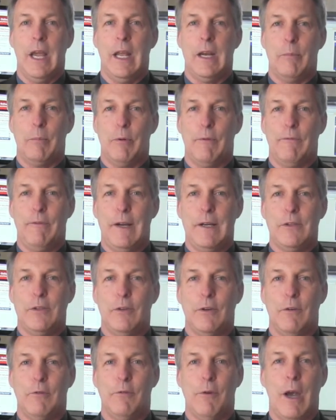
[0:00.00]
and a
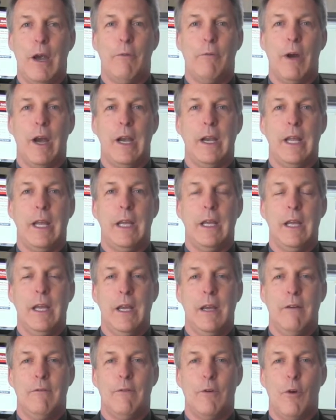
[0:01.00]
professor of grant writing
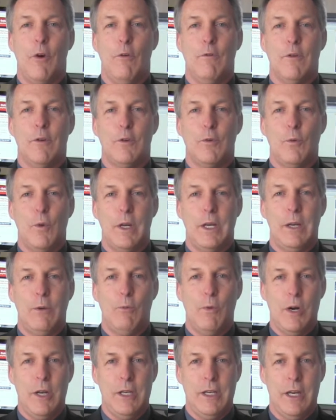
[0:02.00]
for over
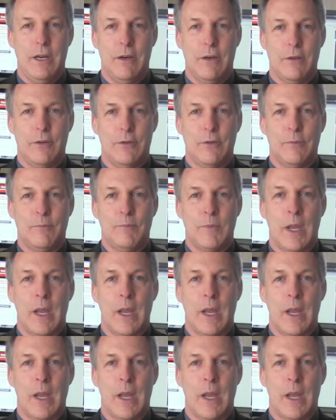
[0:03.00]
21 years.